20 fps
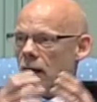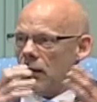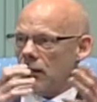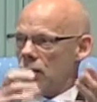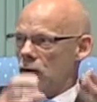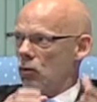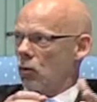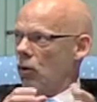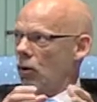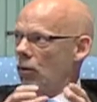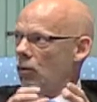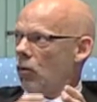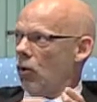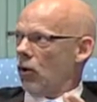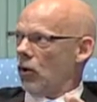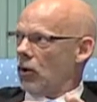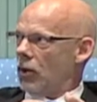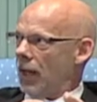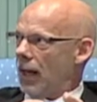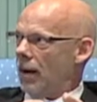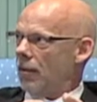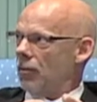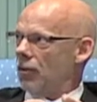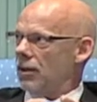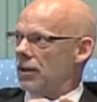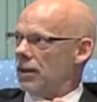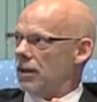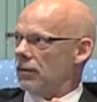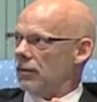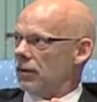to work more
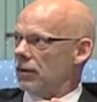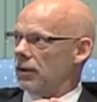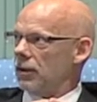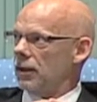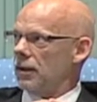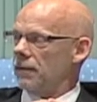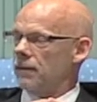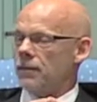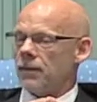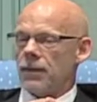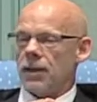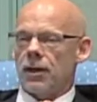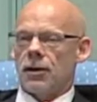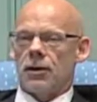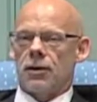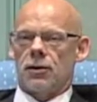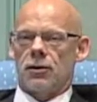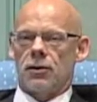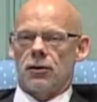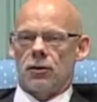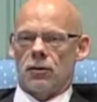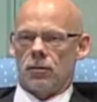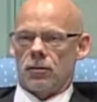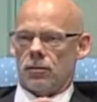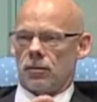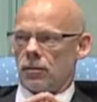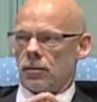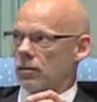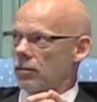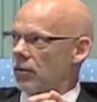collaboratively to
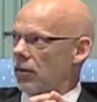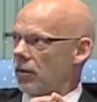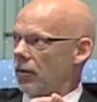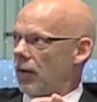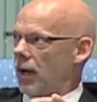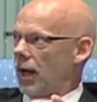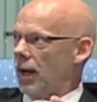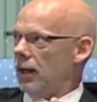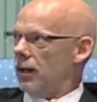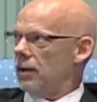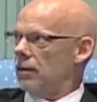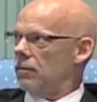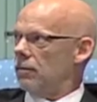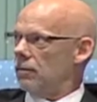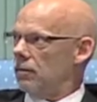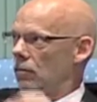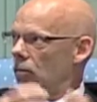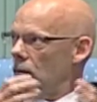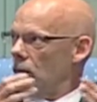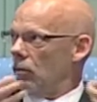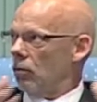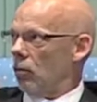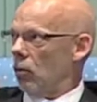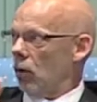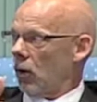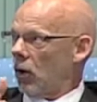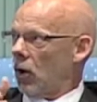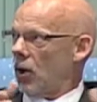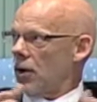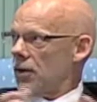provide
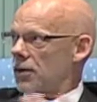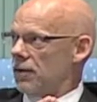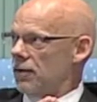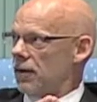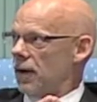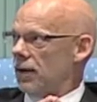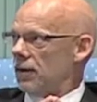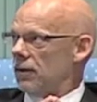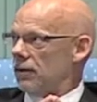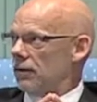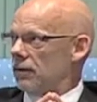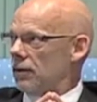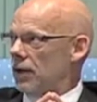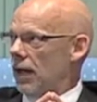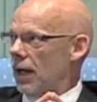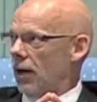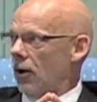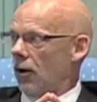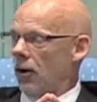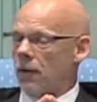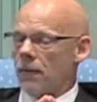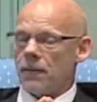more cost-effective care.